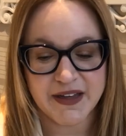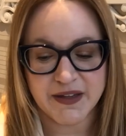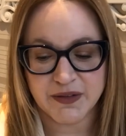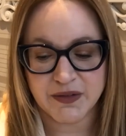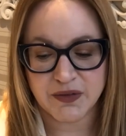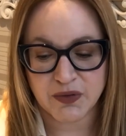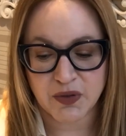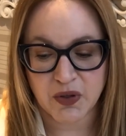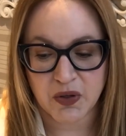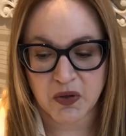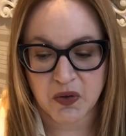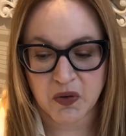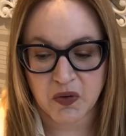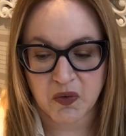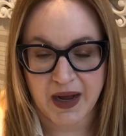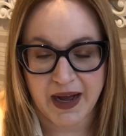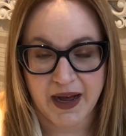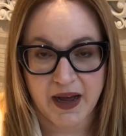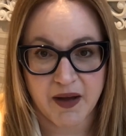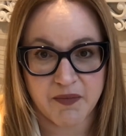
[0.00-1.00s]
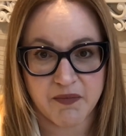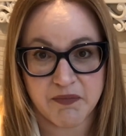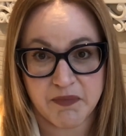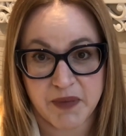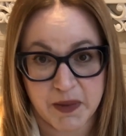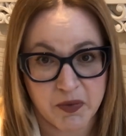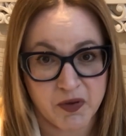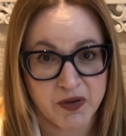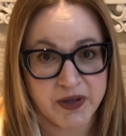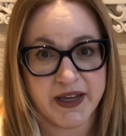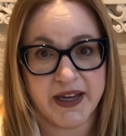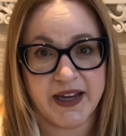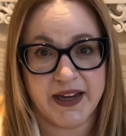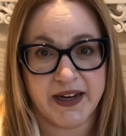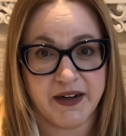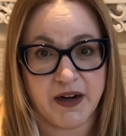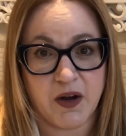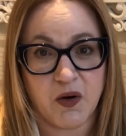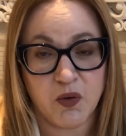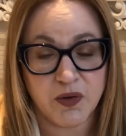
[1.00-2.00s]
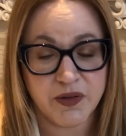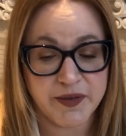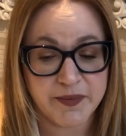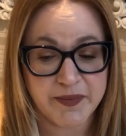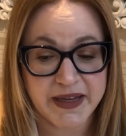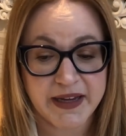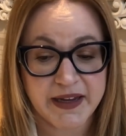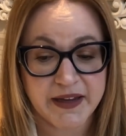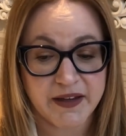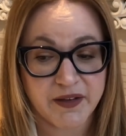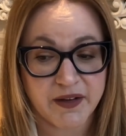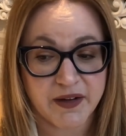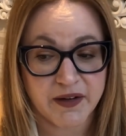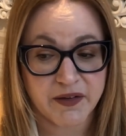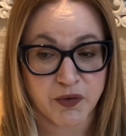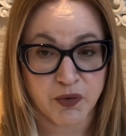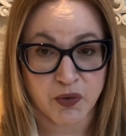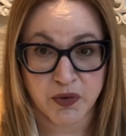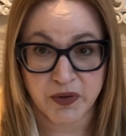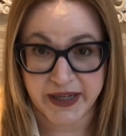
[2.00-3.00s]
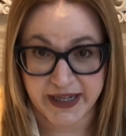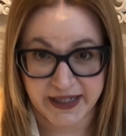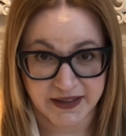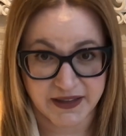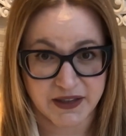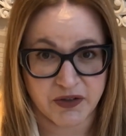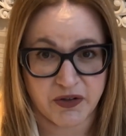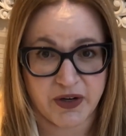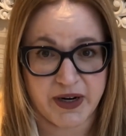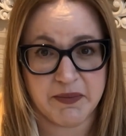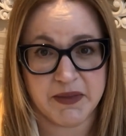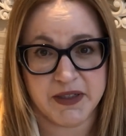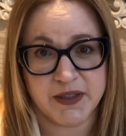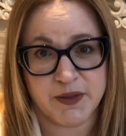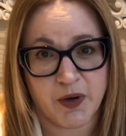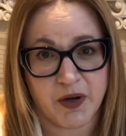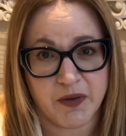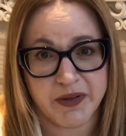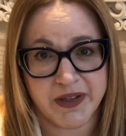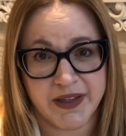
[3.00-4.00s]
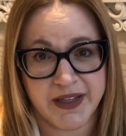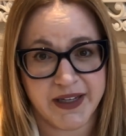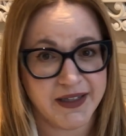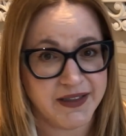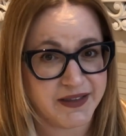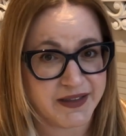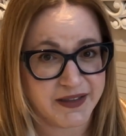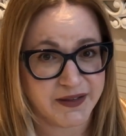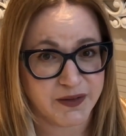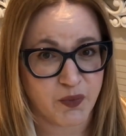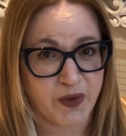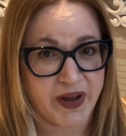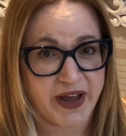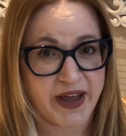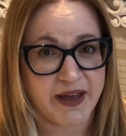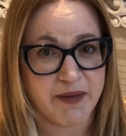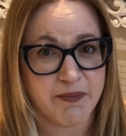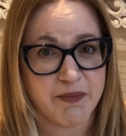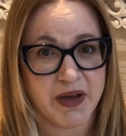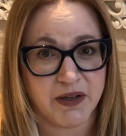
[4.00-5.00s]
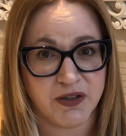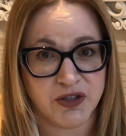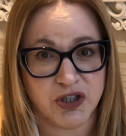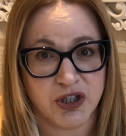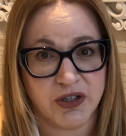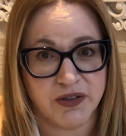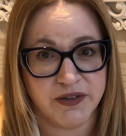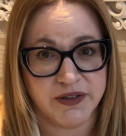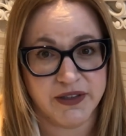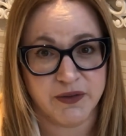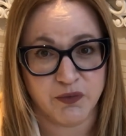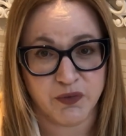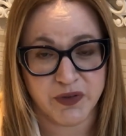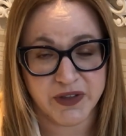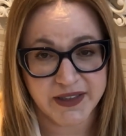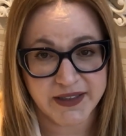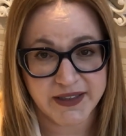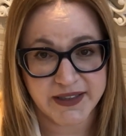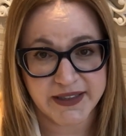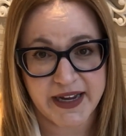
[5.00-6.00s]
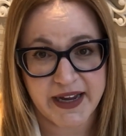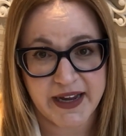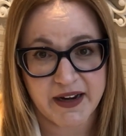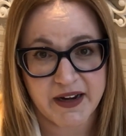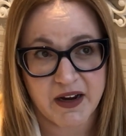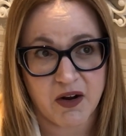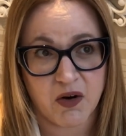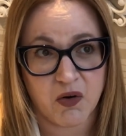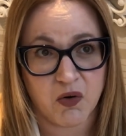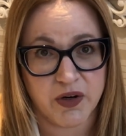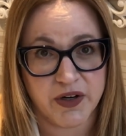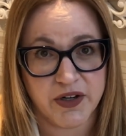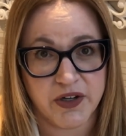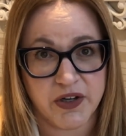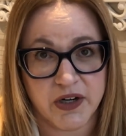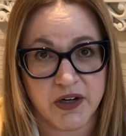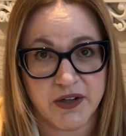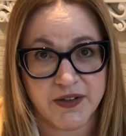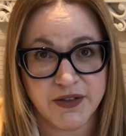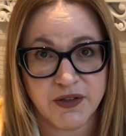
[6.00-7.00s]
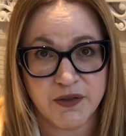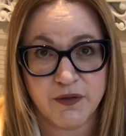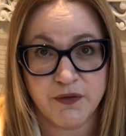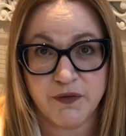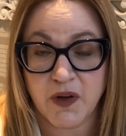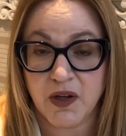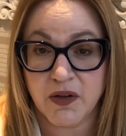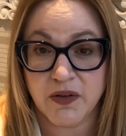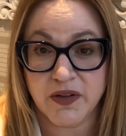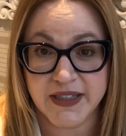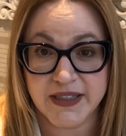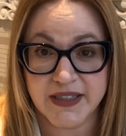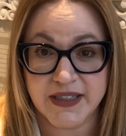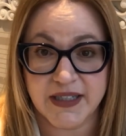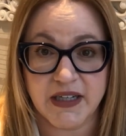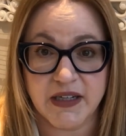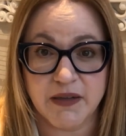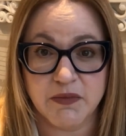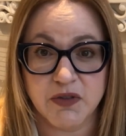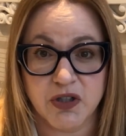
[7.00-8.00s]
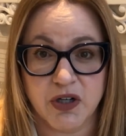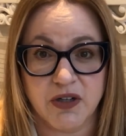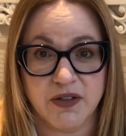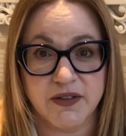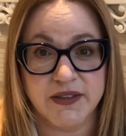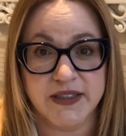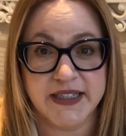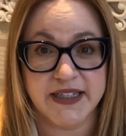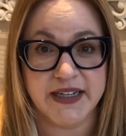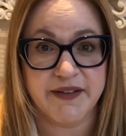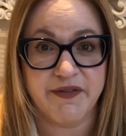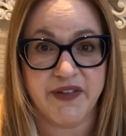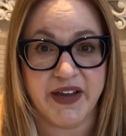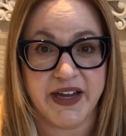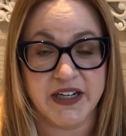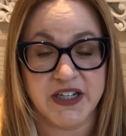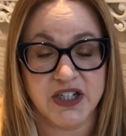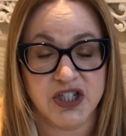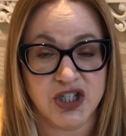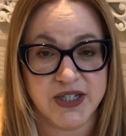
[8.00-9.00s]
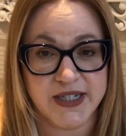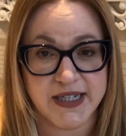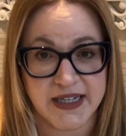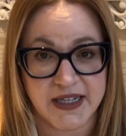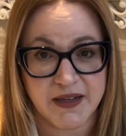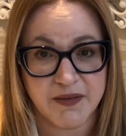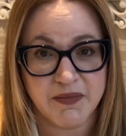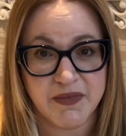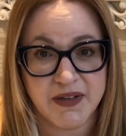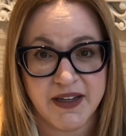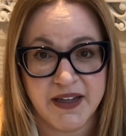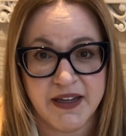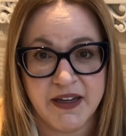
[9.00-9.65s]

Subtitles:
So people can get a hold of me through Instagram. That's probably the easiest way, Mel Charlton Real Estate. Or you can also follow the team, Charlton Advantage Team.